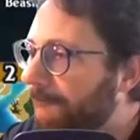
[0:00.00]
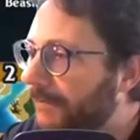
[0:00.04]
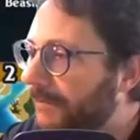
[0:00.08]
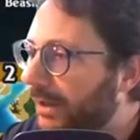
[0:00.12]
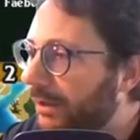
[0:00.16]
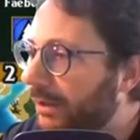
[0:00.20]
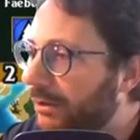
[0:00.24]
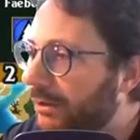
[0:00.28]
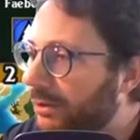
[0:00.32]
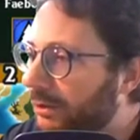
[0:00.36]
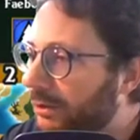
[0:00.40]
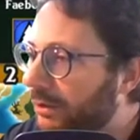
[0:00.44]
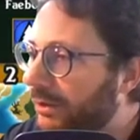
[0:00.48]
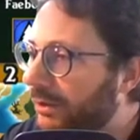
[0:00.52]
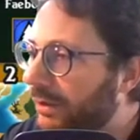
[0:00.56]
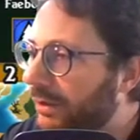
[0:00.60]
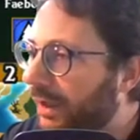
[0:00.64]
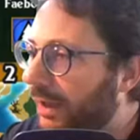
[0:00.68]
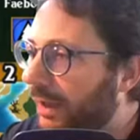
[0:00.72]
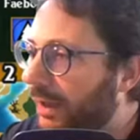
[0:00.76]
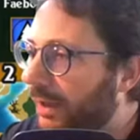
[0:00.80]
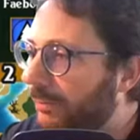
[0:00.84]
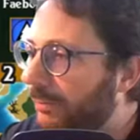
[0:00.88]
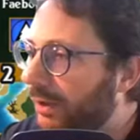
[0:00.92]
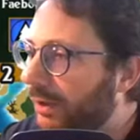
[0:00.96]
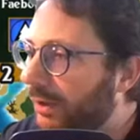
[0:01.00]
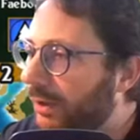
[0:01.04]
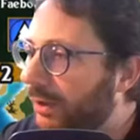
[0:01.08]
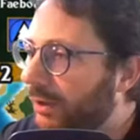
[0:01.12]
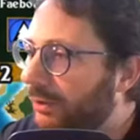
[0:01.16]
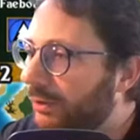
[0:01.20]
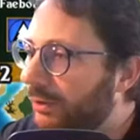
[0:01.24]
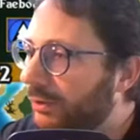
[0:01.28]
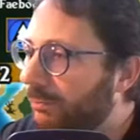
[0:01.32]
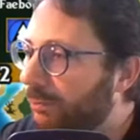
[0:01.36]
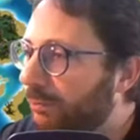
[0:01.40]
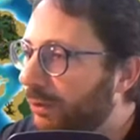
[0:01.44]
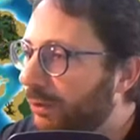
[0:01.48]
a good time
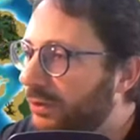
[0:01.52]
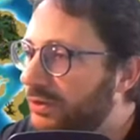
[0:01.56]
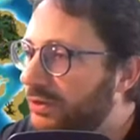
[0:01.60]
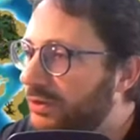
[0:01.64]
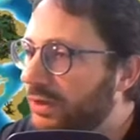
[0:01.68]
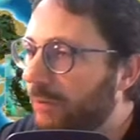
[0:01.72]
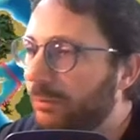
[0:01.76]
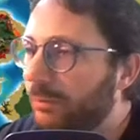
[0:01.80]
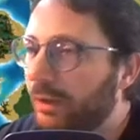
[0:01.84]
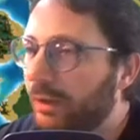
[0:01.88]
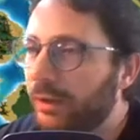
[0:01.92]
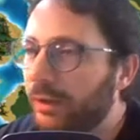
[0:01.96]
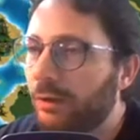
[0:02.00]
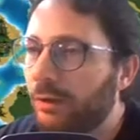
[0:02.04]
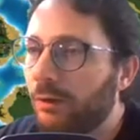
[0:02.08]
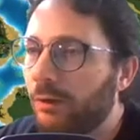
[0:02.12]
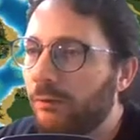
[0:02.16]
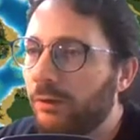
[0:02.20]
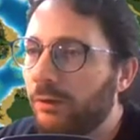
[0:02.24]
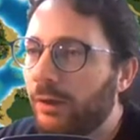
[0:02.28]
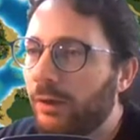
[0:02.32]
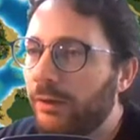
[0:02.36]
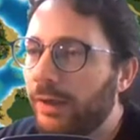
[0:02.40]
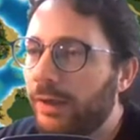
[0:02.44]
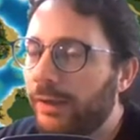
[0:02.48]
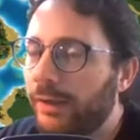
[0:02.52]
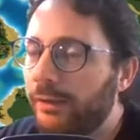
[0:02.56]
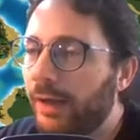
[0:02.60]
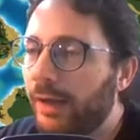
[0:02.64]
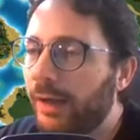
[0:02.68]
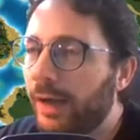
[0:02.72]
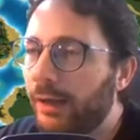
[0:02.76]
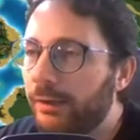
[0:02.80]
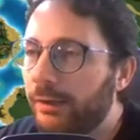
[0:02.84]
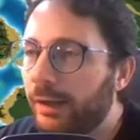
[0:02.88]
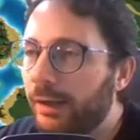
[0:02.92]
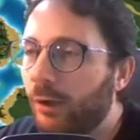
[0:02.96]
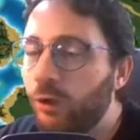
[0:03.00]
to put somebody over on that
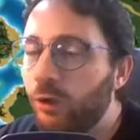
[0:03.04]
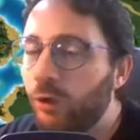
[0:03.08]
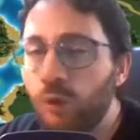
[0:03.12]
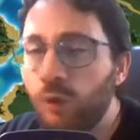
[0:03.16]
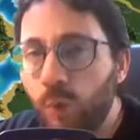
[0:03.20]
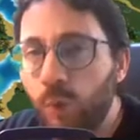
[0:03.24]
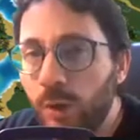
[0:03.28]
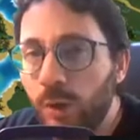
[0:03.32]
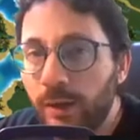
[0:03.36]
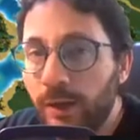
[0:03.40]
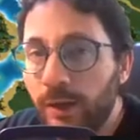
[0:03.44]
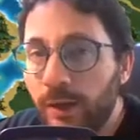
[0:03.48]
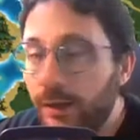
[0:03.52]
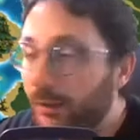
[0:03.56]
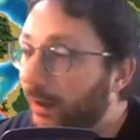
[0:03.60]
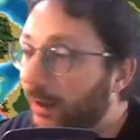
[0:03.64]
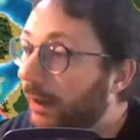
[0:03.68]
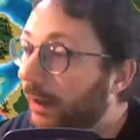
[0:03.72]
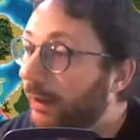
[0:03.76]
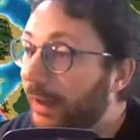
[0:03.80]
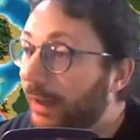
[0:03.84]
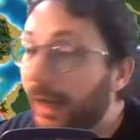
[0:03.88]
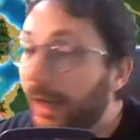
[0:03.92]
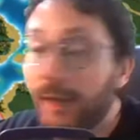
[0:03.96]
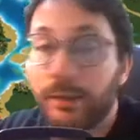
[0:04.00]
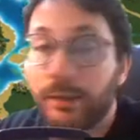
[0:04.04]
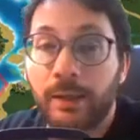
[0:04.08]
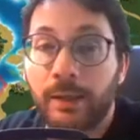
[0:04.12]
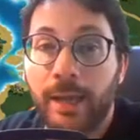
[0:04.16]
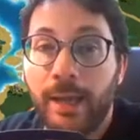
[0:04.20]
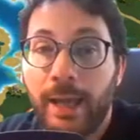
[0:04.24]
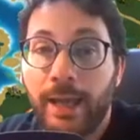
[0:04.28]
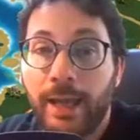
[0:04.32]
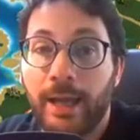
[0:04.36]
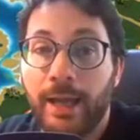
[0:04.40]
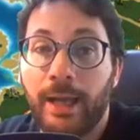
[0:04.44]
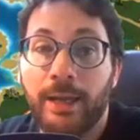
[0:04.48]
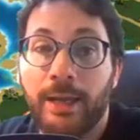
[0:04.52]
dock. Now, now again, the
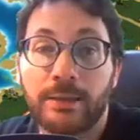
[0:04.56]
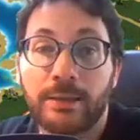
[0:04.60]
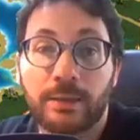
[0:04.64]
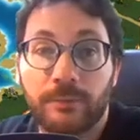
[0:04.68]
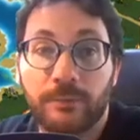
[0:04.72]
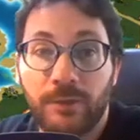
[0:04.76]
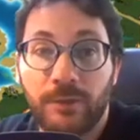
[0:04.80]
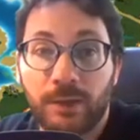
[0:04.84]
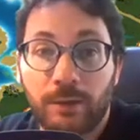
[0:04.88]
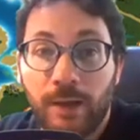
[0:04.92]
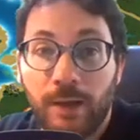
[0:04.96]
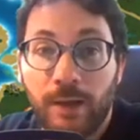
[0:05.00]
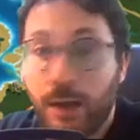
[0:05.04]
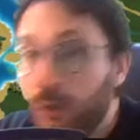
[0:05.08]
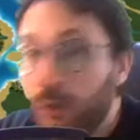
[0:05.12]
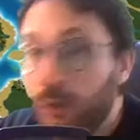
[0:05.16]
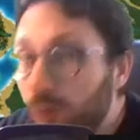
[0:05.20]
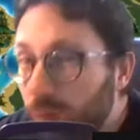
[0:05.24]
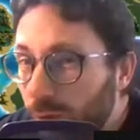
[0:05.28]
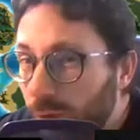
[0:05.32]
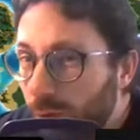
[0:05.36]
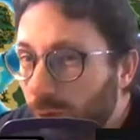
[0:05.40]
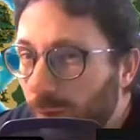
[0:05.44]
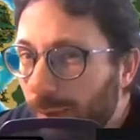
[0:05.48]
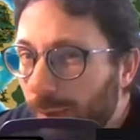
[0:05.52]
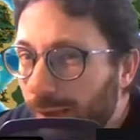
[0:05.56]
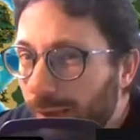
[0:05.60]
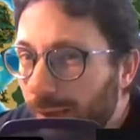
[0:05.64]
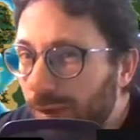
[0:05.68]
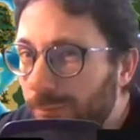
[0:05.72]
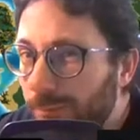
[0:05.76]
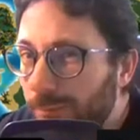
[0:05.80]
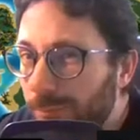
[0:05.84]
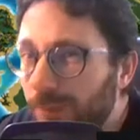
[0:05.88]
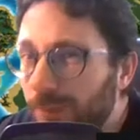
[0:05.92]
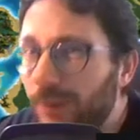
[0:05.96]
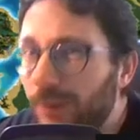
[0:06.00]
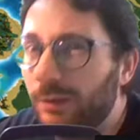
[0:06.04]
AI has to figure out, who am I going
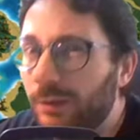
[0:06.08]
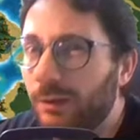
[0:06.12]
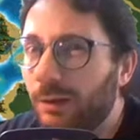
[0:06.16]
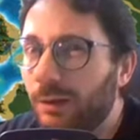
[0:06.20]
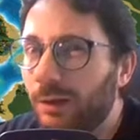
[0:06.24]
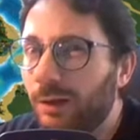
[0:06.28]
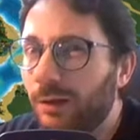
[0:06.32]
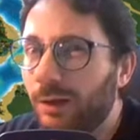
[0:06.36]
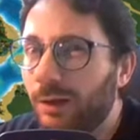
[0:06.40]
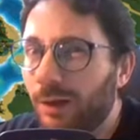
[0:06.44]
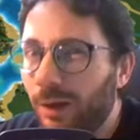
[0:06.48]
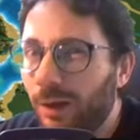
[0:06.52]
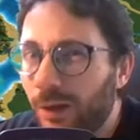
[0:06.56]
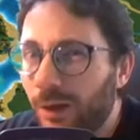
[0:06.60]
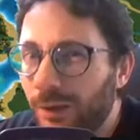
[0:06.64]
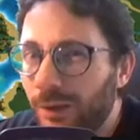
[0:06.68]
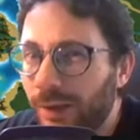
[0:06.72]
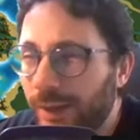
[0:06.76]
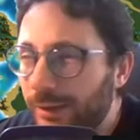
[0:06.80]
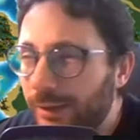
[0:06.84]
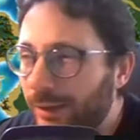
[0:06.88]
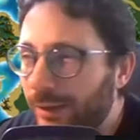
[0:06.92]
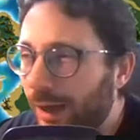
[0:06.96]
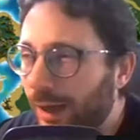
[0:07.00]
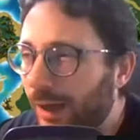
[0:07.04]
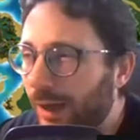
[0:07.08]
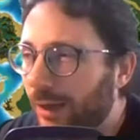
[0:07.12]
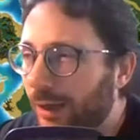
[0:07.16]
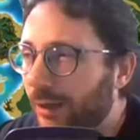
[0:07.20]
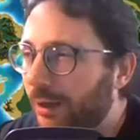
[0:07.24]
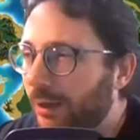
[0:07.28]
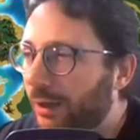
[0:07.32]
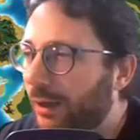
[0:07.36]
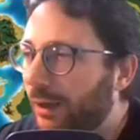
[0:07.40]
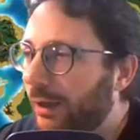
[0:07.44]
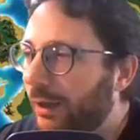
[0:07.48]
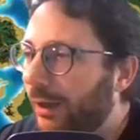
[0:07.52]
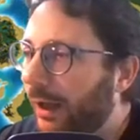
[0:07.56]
to put on that dock?
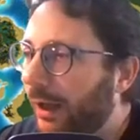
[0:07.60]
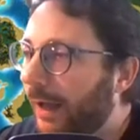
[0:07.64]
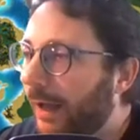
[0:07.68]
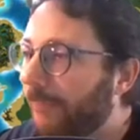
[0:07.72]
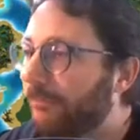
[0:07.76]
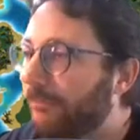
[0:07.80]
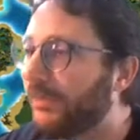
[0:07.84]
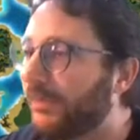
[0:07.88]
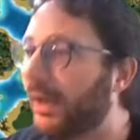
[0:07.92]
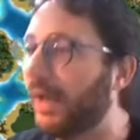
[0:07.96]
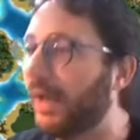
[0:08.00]
And